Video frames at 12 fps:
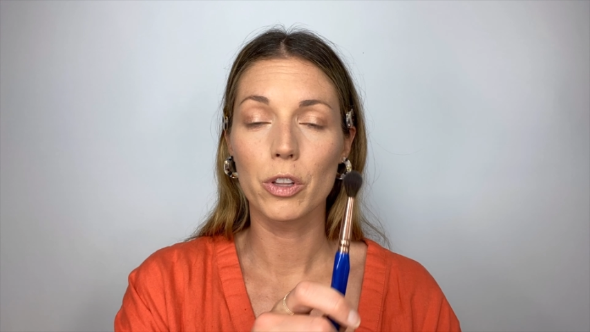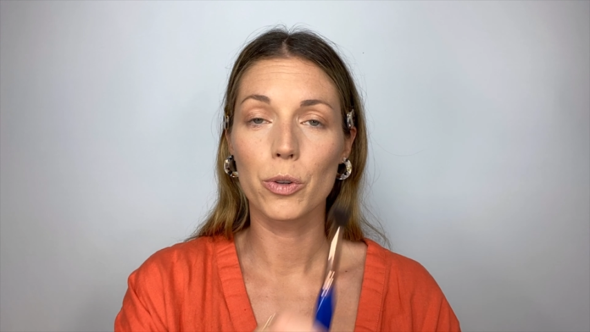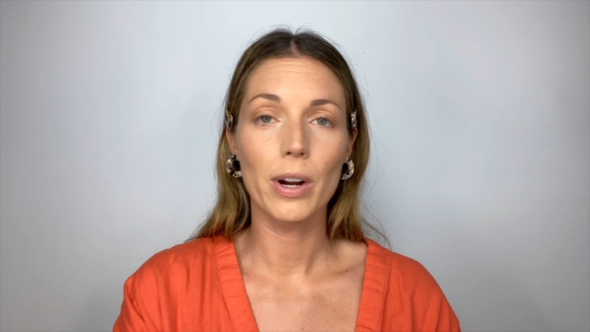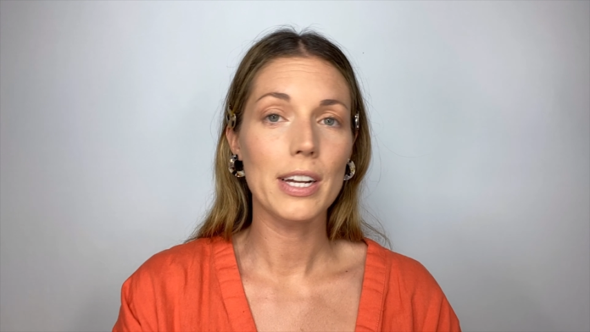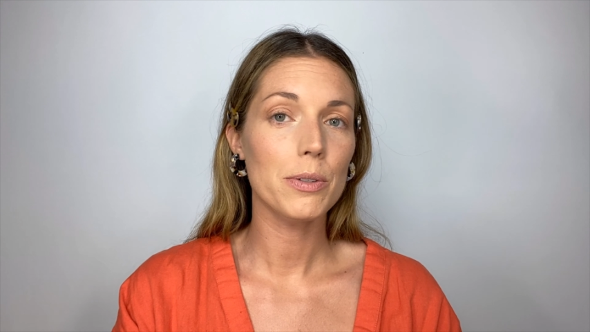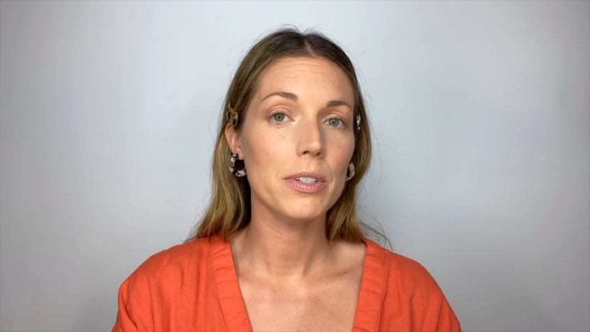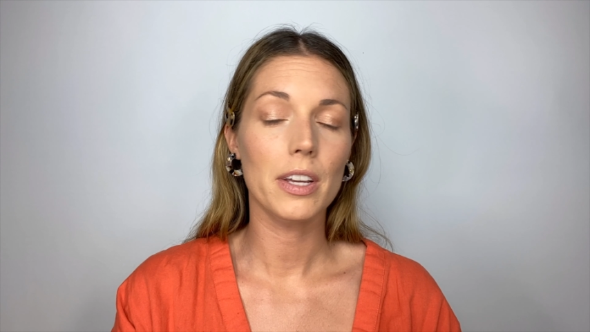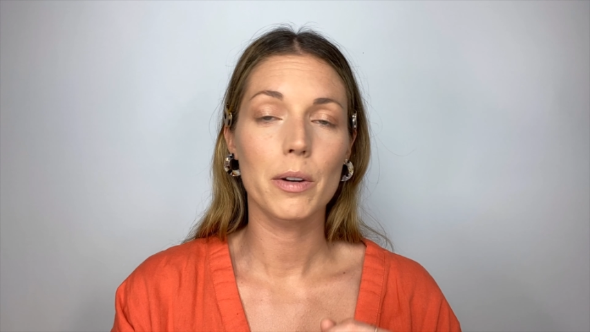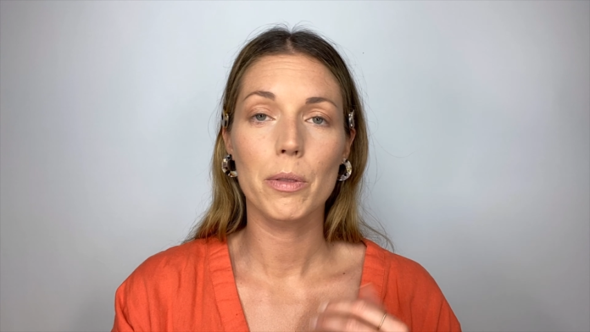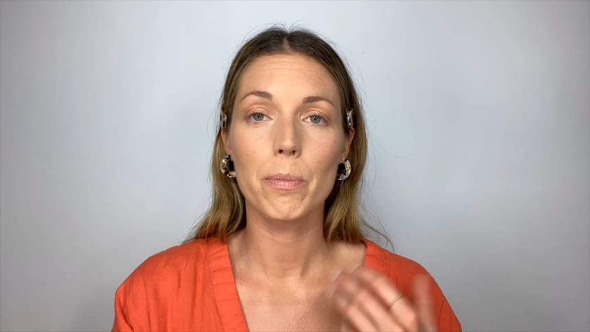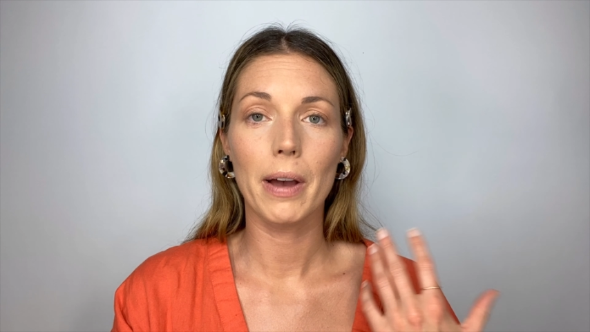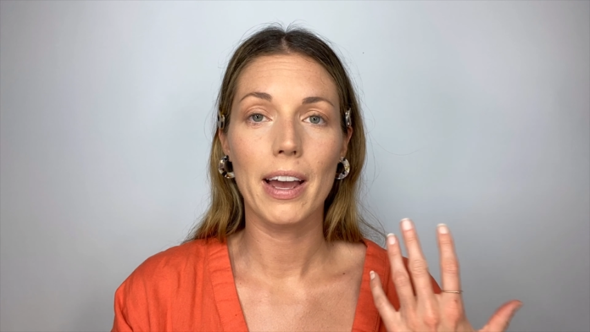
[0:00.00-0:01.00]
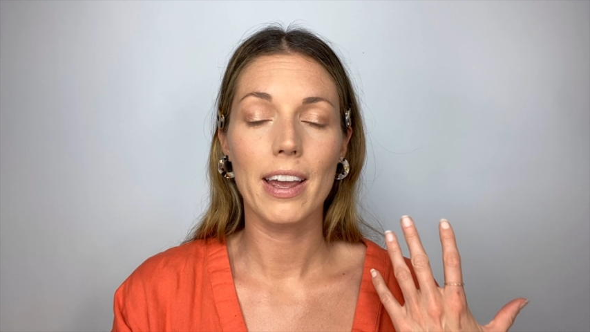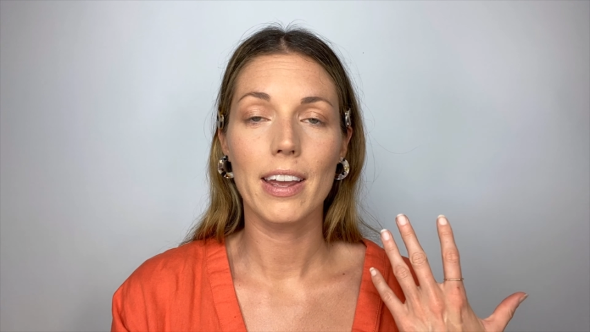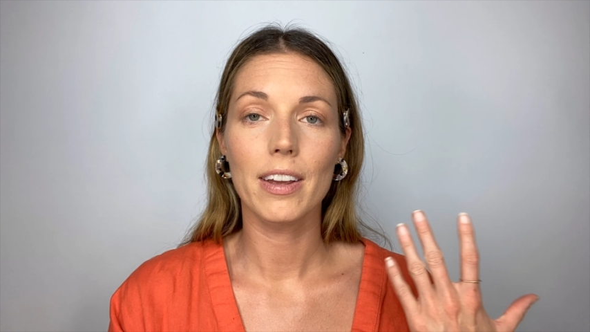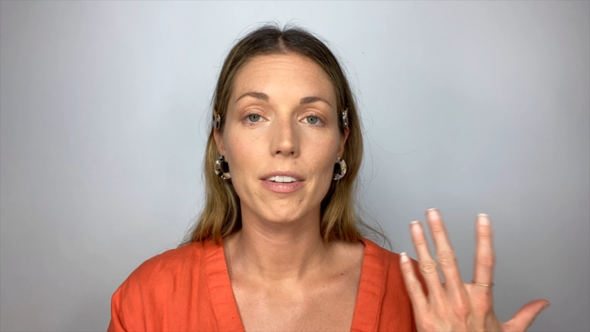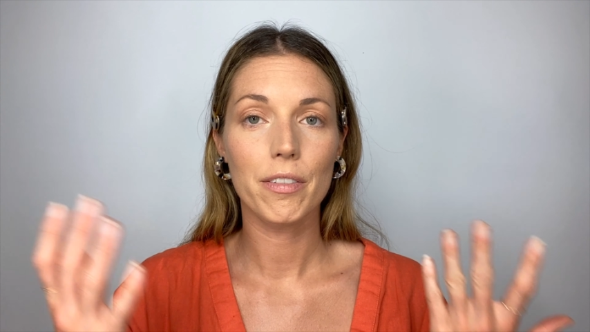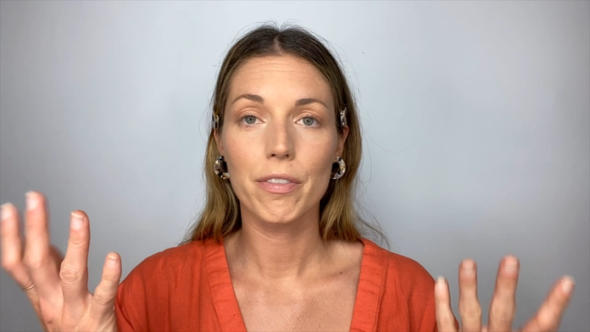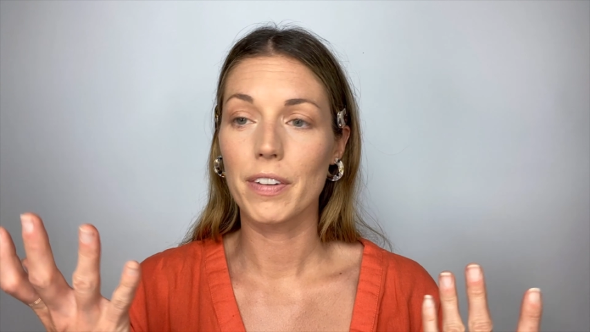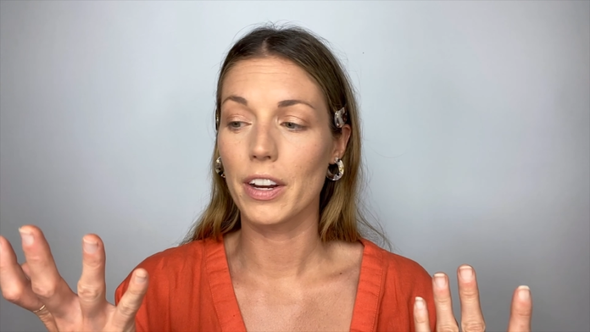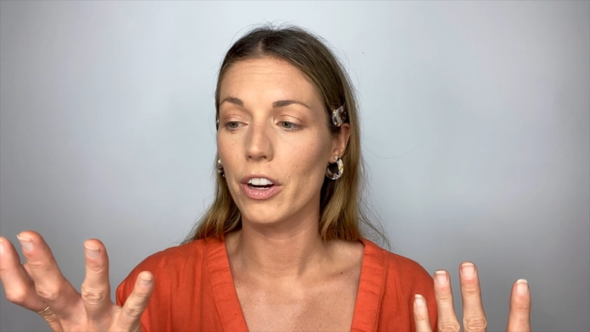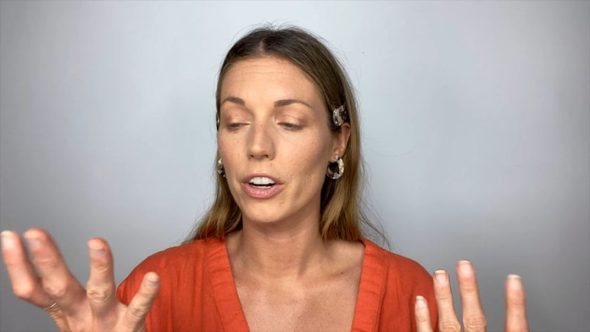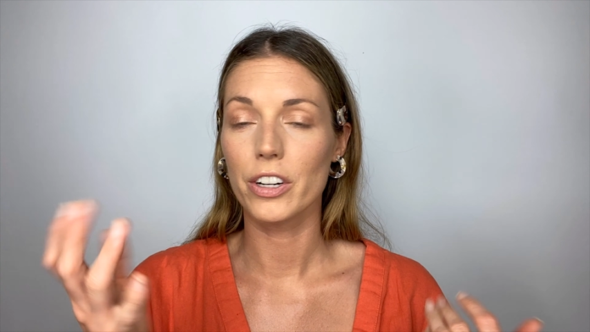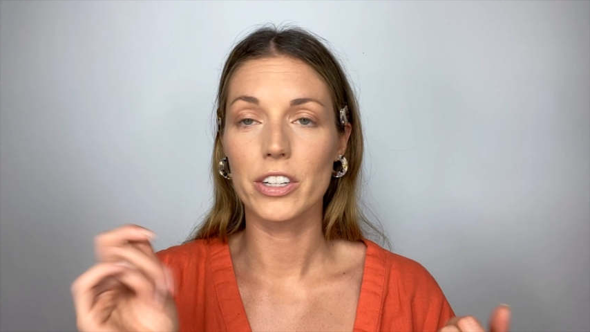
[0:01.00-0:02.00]
The rest was done with my
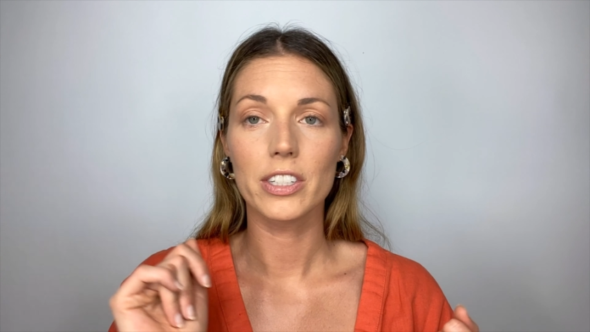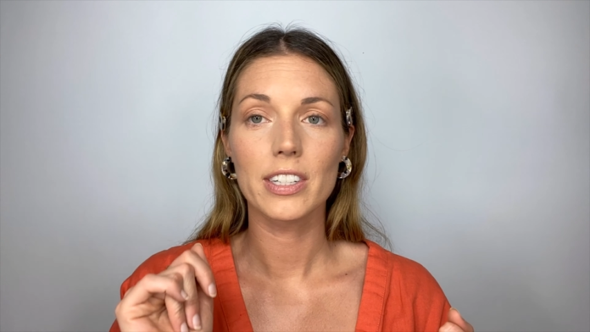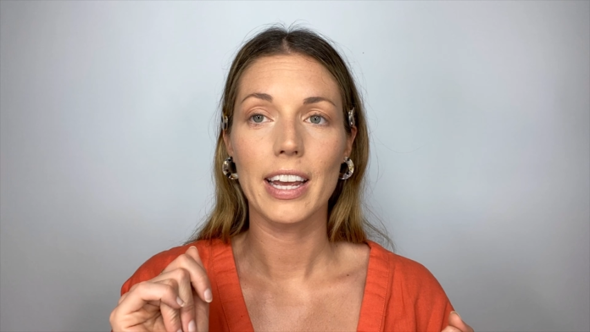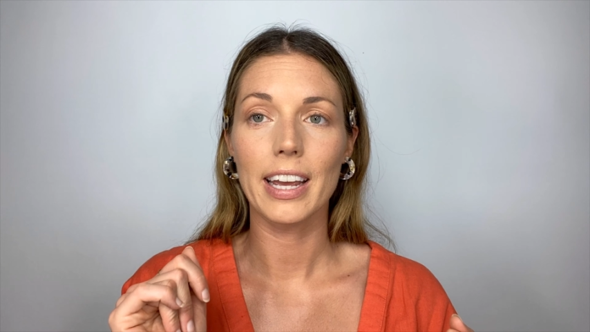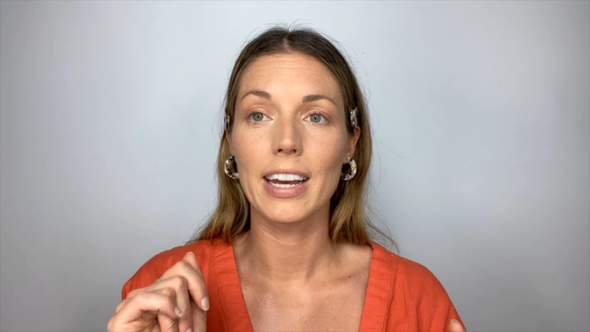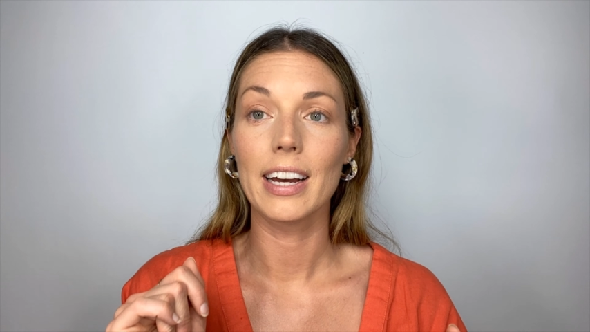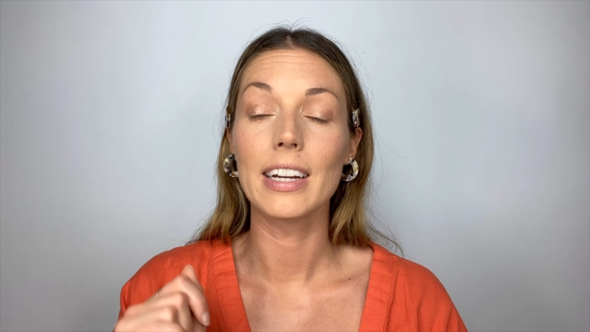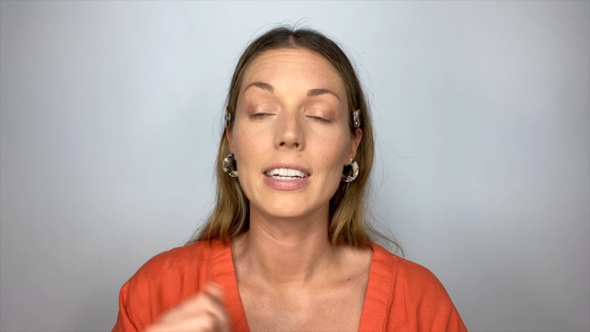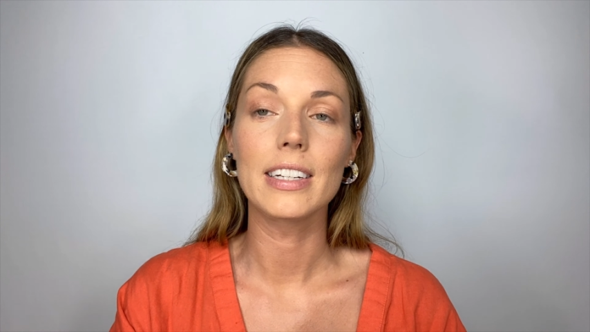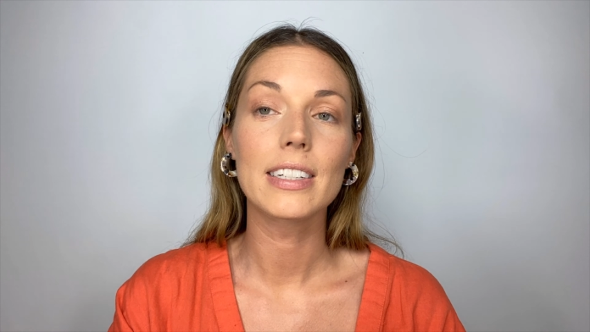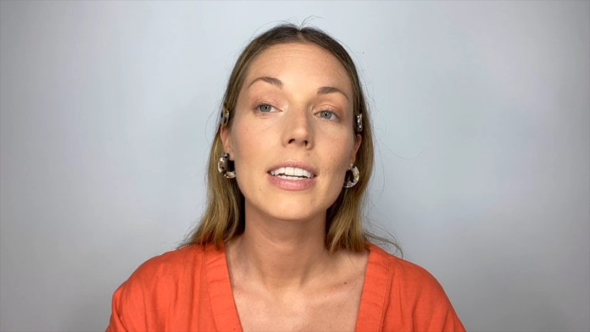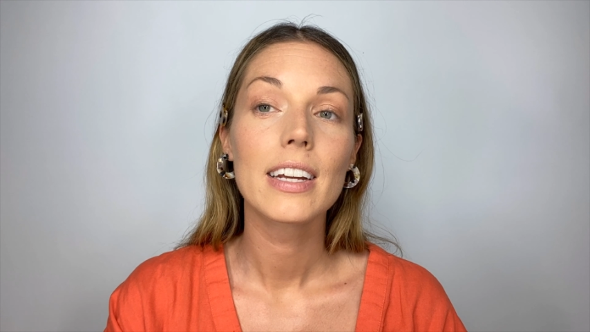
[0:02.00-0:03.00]
fingers, and